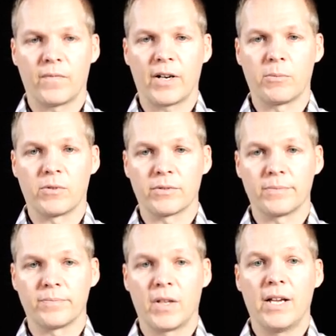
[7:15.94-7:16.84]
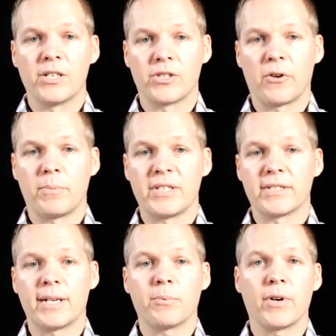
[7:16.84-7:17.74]
variables. So that would be
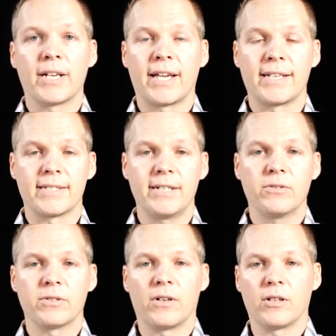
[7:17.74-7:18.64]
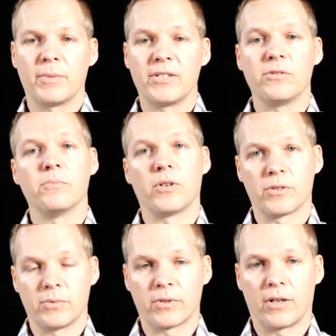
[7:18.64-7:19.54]
separating a single column into
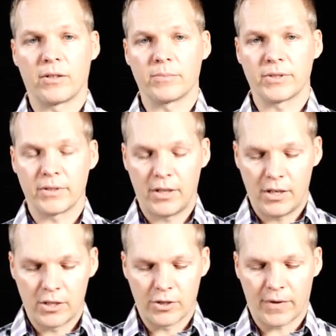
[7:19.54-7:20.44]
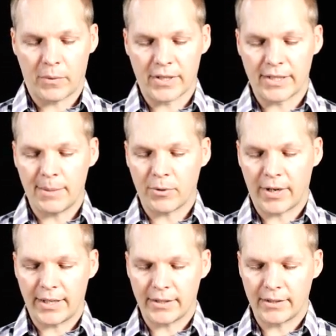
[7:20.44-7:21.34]
multiple columns. So if I want to
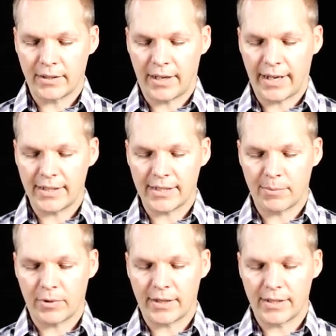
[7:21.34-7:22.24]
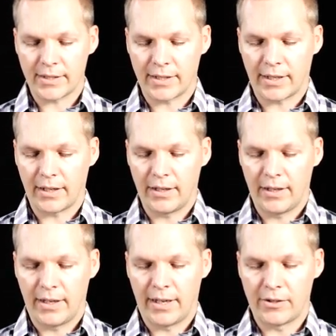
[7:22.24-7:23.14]
separate, I can separate this thing
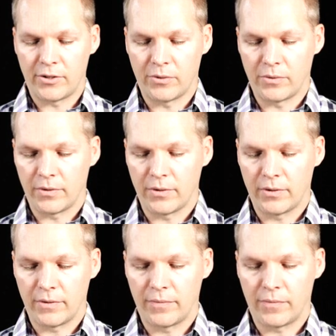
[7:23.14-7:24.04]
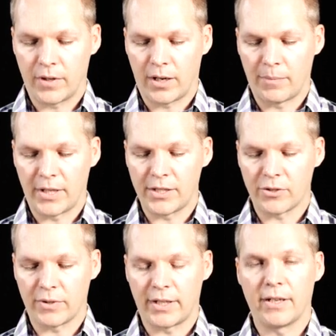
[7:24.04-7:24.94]
into these
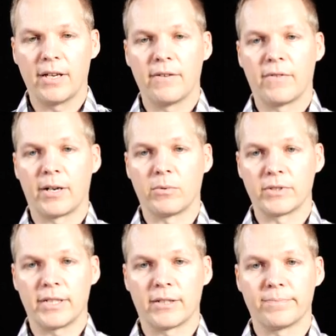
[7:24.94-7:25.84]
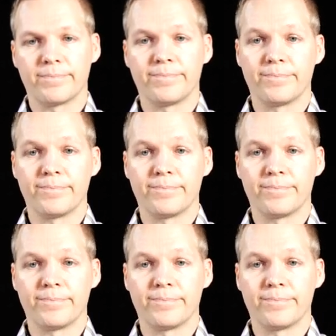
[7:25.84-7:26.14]
three variables here.